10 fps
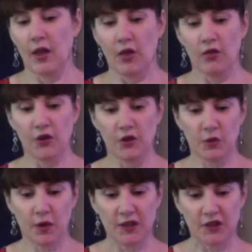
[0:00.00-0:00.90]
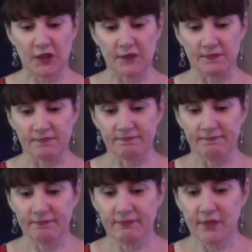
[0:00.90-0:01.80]
Third question,
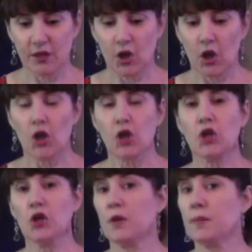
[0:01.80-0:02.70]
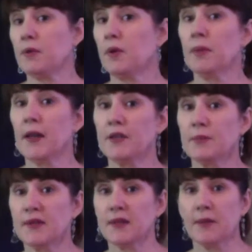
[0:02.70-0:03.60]
could it be replaced
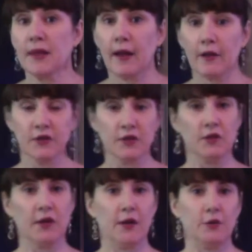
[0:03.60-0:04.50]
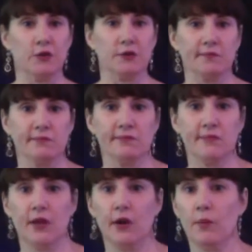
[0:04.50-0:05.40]
by something else in your house?
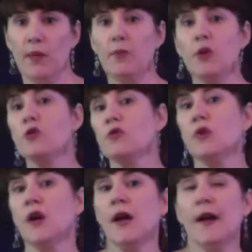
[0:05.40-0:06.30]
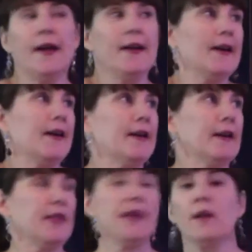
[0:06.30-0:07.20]
Maybe you
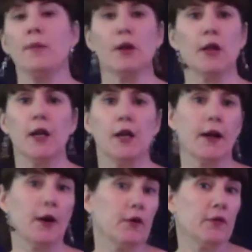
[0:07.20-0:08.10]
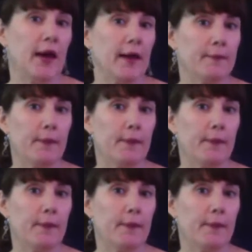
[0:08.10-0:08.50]
are thinking about letting go of that